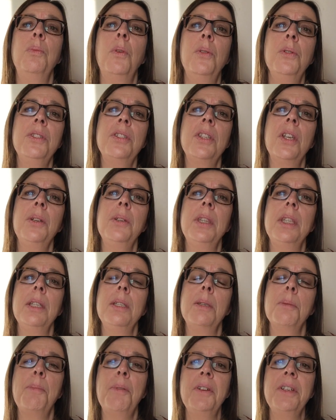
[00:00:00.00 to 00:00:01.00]
also the
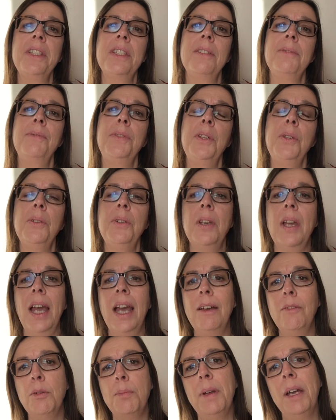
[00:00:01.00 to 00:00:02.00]
points of view you
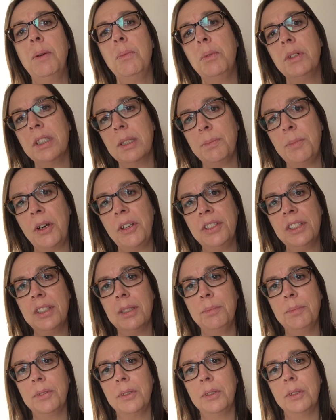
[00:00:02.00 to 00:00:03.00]
have about what's
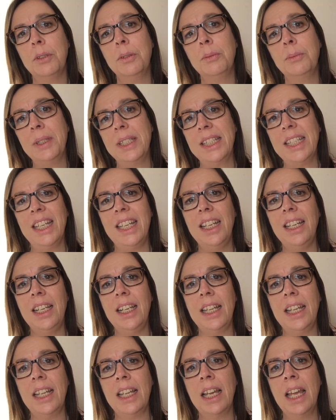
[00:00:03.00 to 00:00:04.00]
possible with
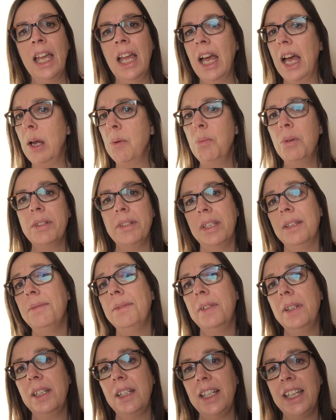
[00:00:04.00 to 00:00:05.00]
healing and what
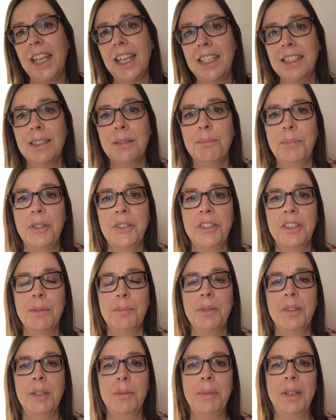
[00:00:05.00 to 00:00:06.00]
definitely isn't
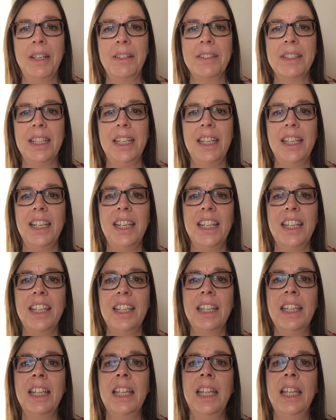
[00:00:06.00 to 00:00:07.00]
possible about
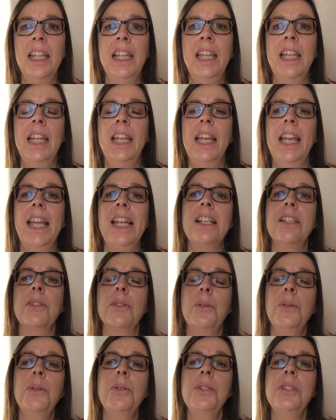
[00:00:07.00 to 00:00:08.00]
healing. It's
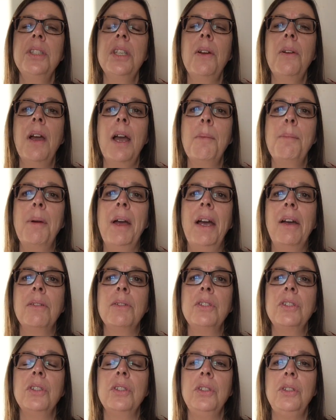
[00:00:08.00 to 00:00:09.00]
also
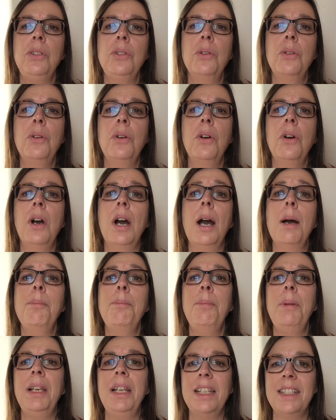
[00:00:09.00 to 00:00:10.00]
about your
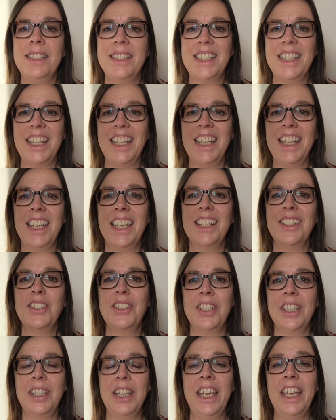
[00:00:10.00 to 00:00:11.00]
ability
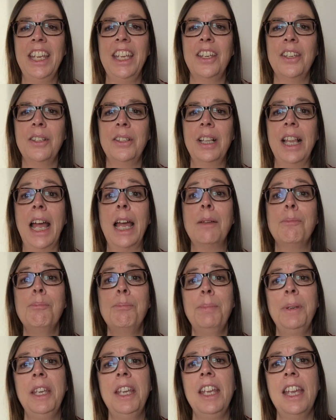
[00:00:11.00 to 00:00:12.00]
to heal
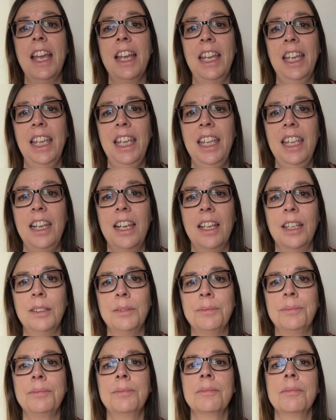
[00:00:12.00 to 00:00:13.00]
and be a healer.